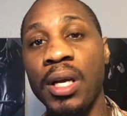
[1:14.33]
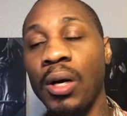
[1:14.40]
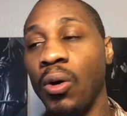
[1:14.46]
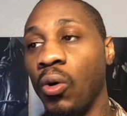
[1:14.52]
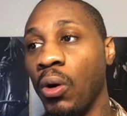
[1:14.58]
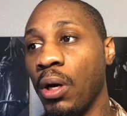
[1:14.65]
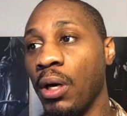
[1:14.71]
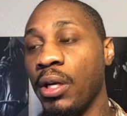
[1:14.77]

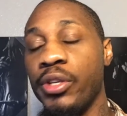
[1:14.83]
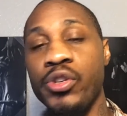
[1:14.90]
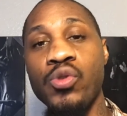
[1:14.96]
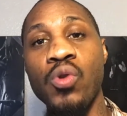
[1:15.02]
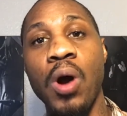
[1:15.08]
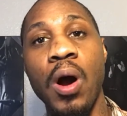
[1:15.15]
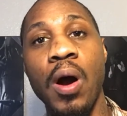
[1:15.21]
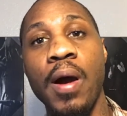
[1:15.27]
or
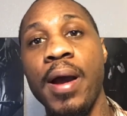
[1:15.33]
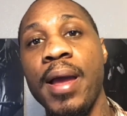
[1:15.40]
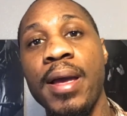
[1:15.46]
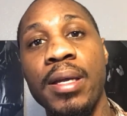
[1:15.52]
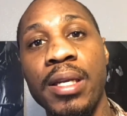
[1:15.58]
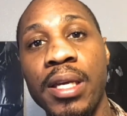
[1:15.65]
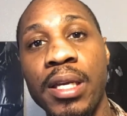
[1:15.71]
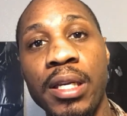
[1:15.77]
you are
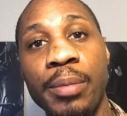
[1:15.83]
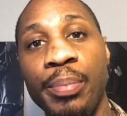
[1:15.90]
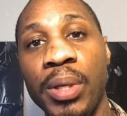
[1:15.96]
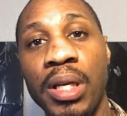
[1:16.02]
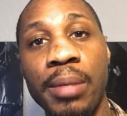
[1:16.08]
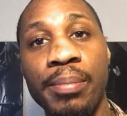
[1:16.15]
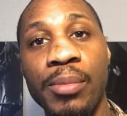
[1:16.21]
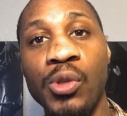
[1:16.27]
an
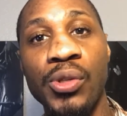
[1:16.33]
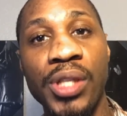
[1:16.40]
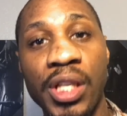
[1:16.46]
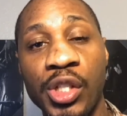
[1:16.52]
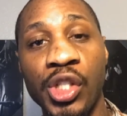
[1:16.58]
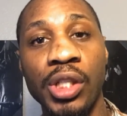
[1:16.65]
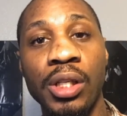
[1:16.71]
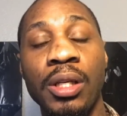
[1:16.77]
independent
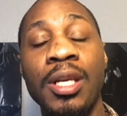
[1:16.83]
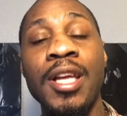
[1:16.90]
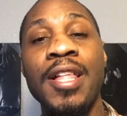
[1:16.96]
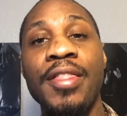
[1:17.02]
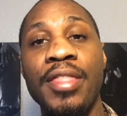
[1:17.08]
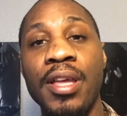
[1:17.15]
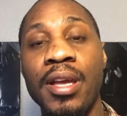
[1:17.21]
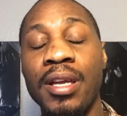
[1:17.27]
musician,
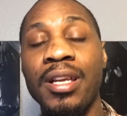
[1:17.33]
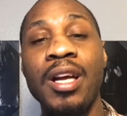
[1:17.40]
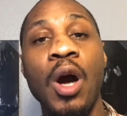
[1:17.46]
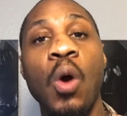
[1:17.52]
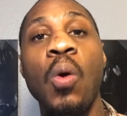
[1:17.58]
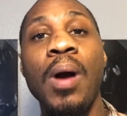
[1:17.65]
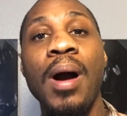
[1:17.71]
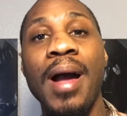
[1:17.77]
then
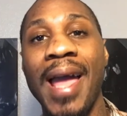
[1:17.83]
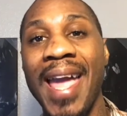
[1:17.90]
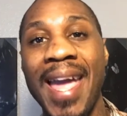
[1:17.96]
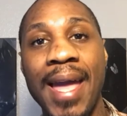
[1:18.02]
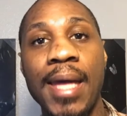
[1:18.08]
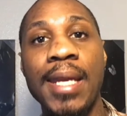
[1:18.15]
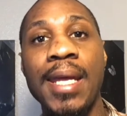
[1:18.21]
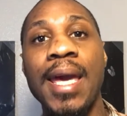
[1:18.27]
go
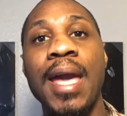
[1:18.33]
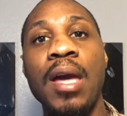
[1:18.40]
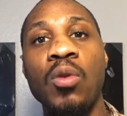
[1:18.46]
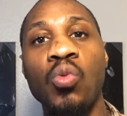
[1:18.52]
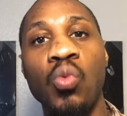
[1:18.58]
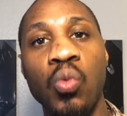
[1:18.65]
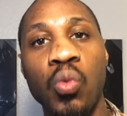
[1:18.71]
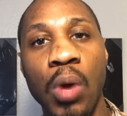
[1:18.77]
ahead
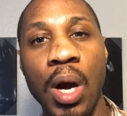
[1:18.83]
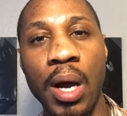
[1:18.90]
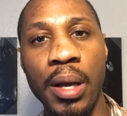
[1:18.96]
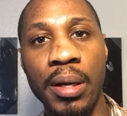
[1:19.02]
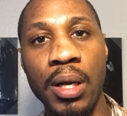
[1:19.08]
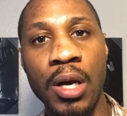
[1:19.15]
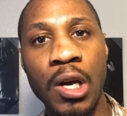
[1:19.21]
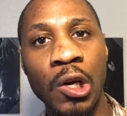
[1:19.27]
and
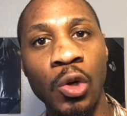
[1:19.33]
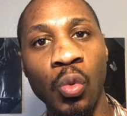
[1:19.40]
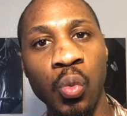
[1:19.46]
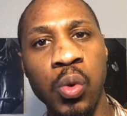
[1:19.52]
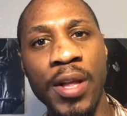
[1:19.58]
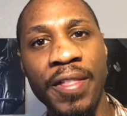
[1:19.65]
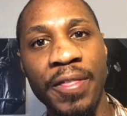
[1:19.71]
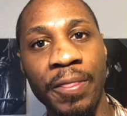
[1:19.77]
run
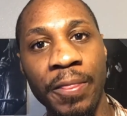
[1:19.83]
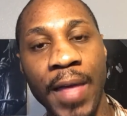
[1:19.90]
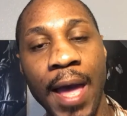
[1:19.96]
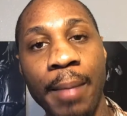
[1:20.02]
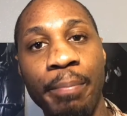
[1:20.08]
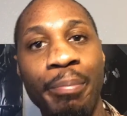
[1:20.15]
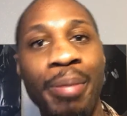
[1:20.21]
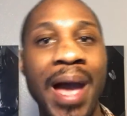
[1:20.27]
with
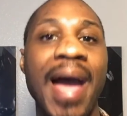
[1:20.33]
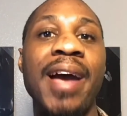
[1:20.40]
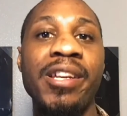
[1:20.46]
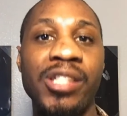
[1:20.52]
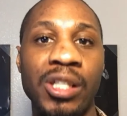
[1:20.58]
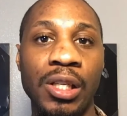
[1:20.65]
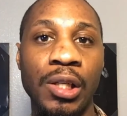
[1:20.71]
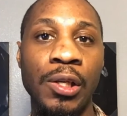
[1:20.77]
that
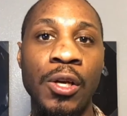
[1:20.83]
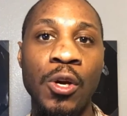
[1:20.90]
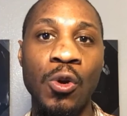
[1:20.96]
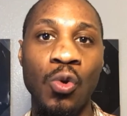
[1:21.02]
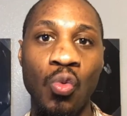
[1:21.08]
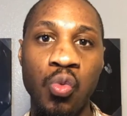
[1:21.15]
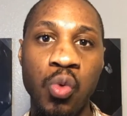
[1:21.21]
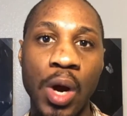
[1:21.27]
passion,
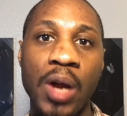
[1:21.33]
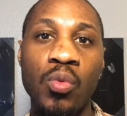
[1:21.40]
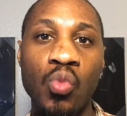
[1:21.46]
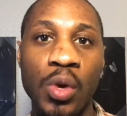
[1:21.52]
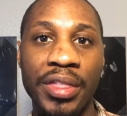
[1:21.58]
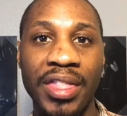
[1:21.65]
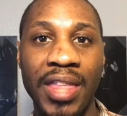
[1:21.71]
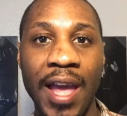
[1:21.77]
run
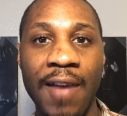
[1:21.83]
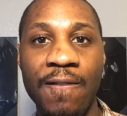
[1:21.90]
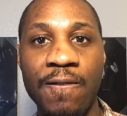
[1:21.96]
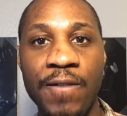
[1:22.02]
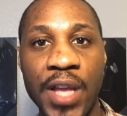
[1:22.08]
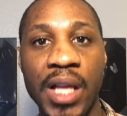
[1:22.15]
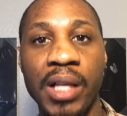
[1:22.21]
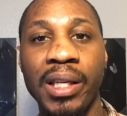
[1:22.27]
with that
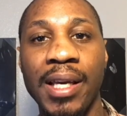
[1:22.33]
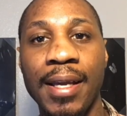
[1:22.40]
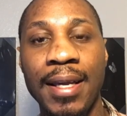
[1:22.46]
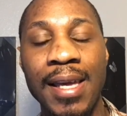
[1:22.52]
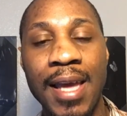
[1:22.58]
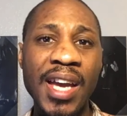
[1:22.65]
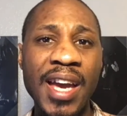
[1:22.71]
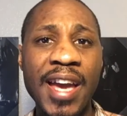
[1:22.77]
feeling,
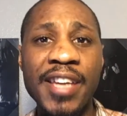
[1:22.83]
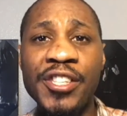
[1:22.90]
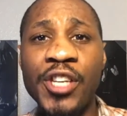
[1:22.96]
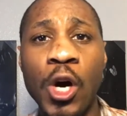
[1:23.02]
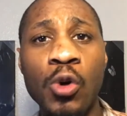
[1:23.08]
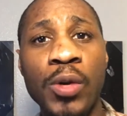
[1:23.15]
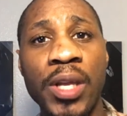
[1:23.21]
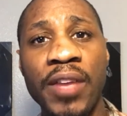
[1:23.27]
and
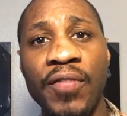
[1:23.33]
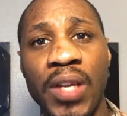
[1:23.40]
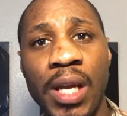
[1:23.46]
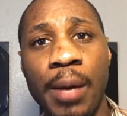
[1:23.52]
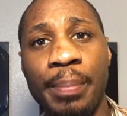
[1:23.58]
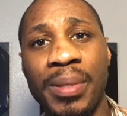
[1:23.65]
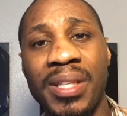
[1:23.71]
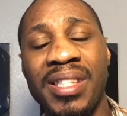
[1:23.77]
don't give it
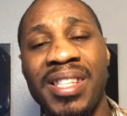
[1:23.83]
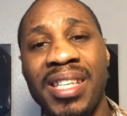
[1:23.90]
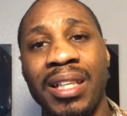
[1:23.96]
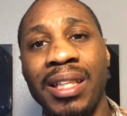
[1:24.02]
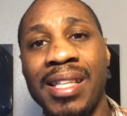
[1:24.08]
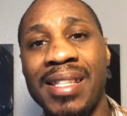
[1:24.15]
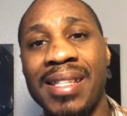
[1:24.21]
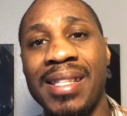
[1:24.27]
up
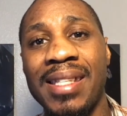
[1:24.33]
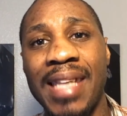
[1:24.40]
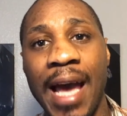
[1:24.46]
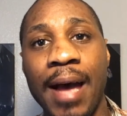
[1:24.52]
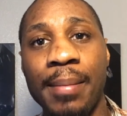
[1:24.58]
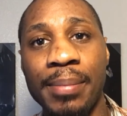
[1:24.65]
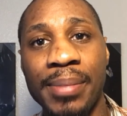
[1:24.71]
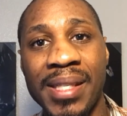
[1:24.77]
until it
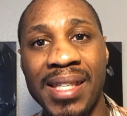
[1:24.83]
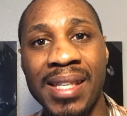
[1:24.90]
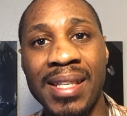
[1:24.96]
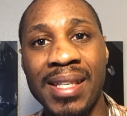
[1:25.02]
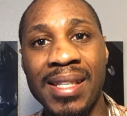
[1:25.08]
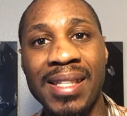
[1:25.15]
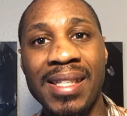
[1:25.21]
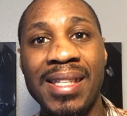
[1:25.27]
stops
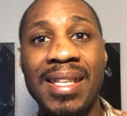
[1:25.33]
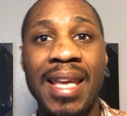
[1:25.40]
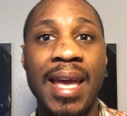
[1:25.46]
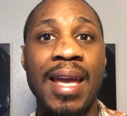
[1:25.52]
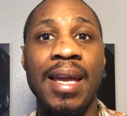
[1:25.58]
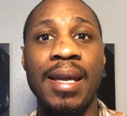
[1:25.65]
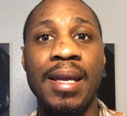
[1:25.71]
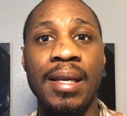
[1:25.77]

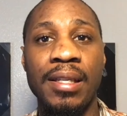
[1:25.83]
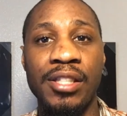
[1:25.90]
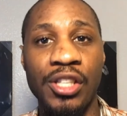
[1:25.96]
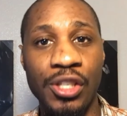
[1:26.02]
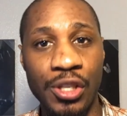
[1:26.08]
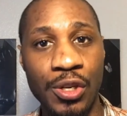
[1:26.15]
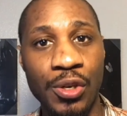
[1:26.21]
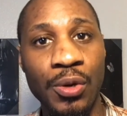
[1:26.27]
saying to
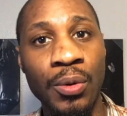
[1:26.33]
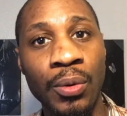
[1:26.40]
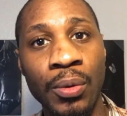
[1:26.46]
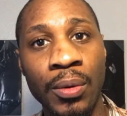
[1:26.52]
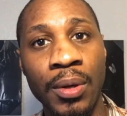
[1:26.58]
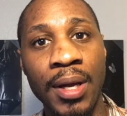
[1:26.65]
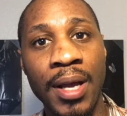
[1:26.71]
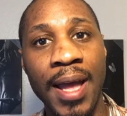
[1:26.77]
you,
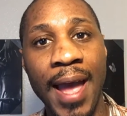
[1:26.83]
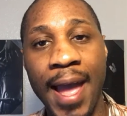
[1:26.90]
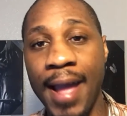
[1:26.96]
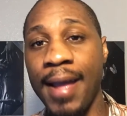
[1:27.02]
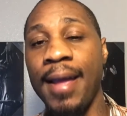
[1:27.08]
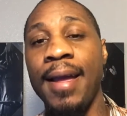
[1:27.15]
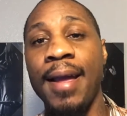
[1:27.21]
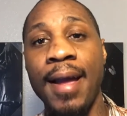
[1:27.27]

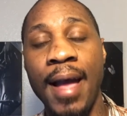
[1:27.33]
hey,